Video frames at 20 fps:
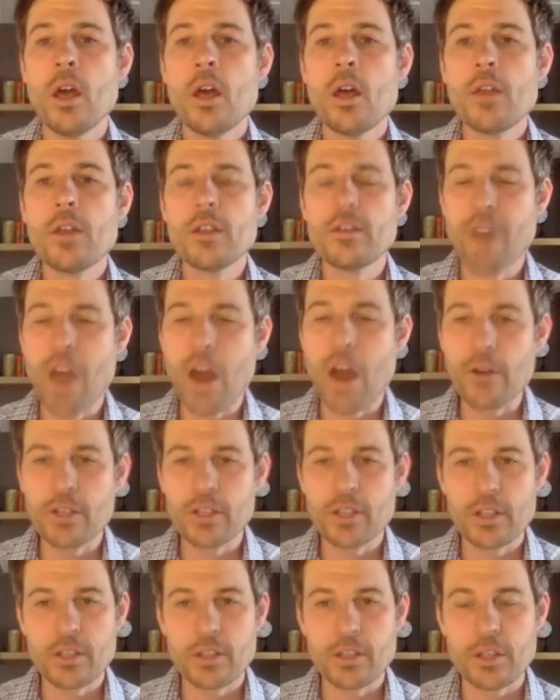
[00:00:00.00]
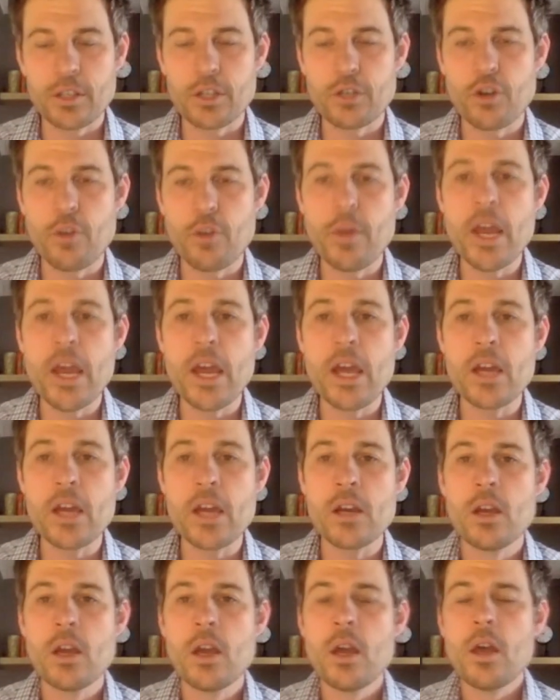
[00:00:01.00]
this virus doesn't
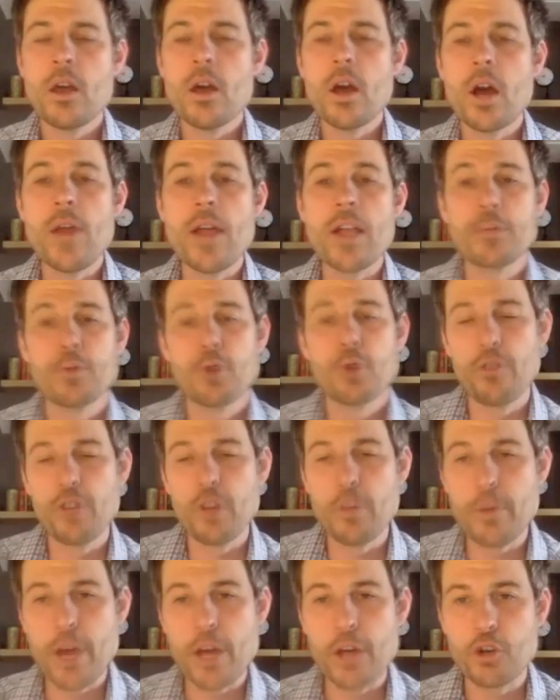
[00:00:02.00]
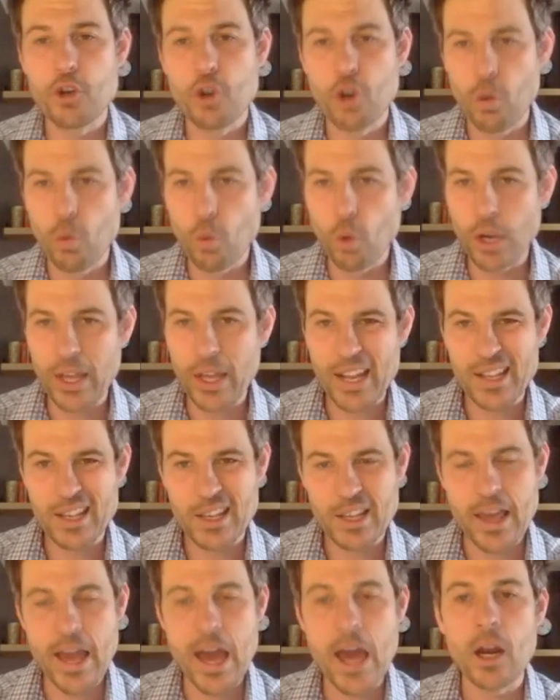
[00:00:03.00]
discriminate, that's proven to be untrue, and we'll get
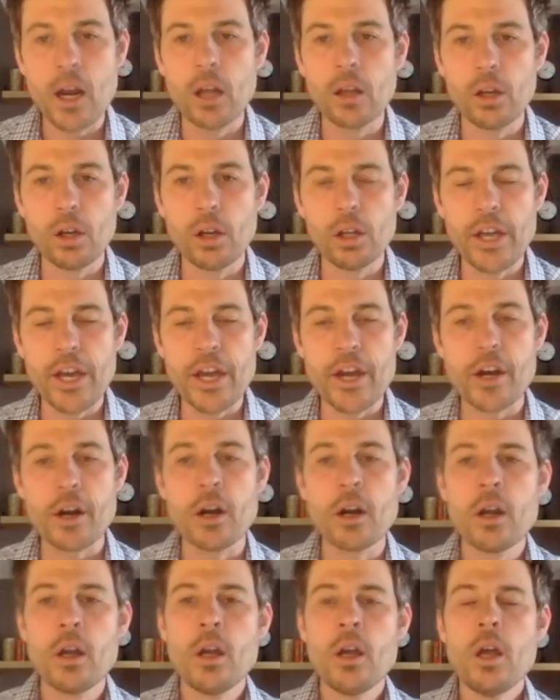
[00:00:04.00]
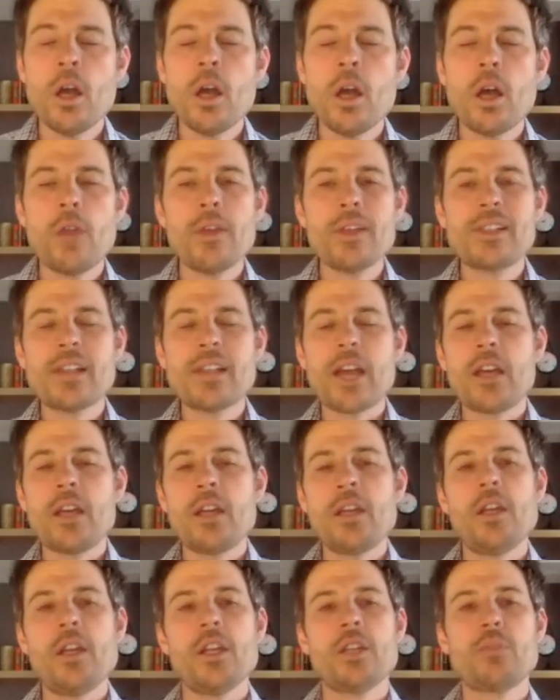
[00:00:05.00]
into that a little later. The
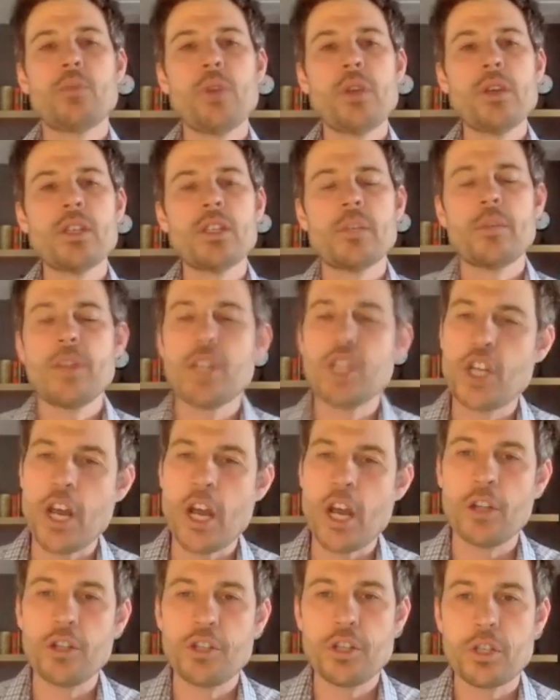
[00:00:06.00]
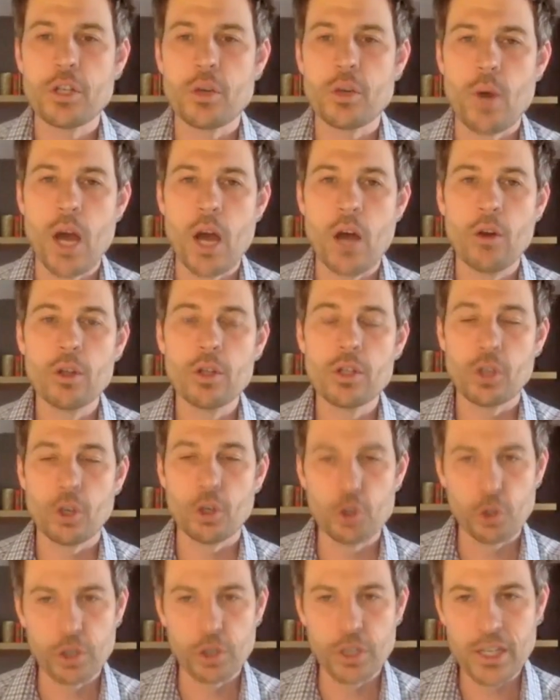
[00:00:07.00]
second is really some of the challenges around
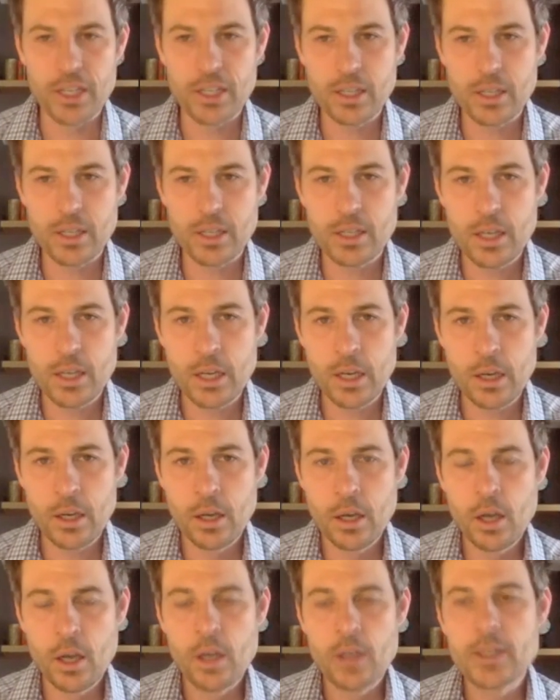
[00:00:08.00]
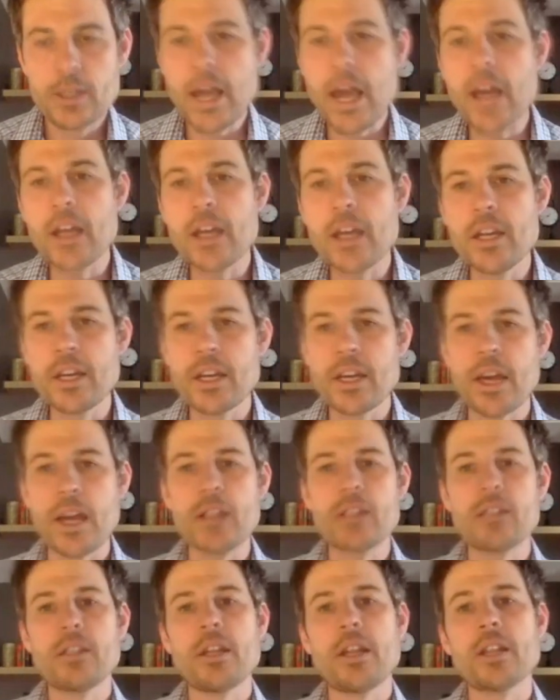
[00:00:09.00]
social distancing. Data
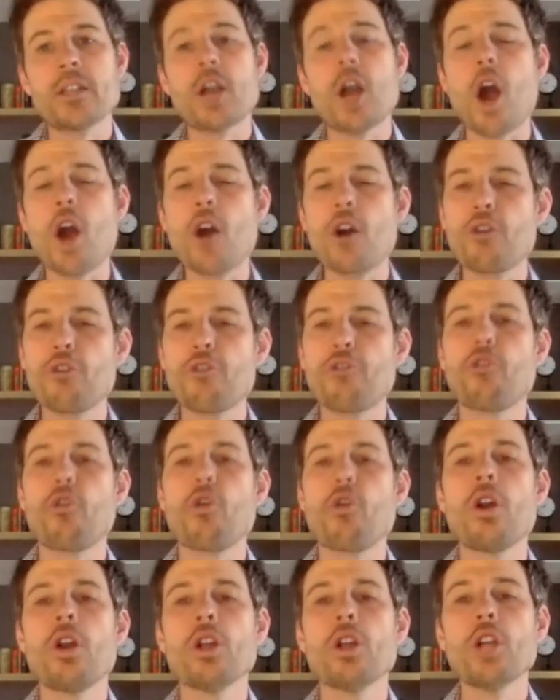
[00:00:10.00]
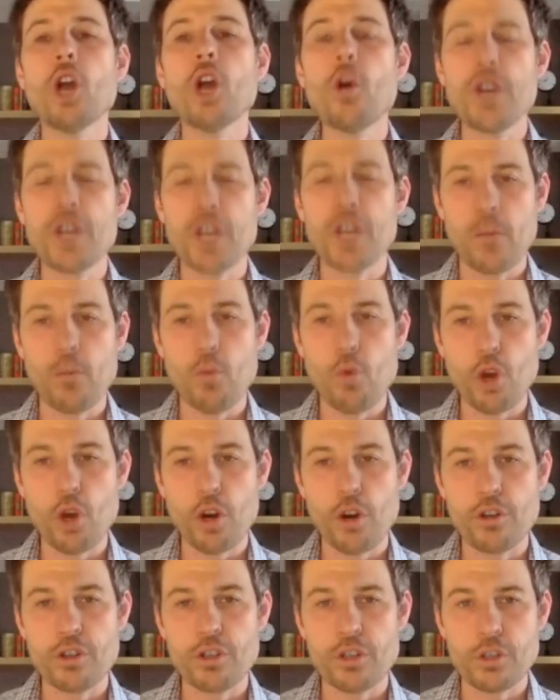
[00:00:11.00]
indicates that it's harder for low-income
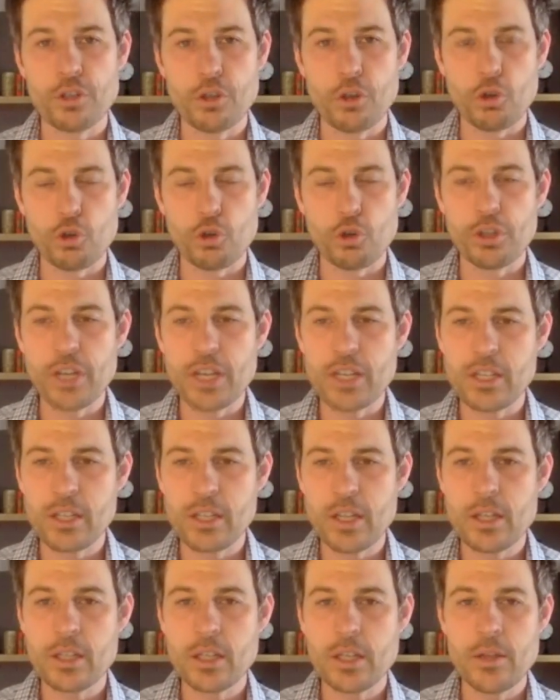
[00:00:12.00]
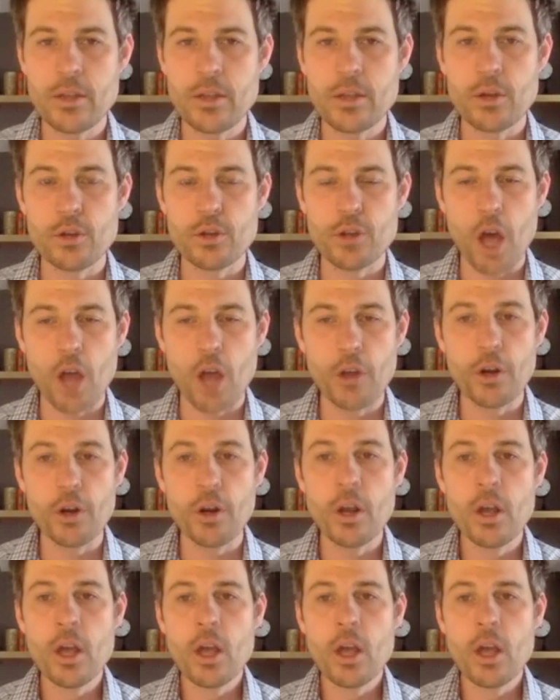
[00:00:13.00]
workers to social distance, and there's other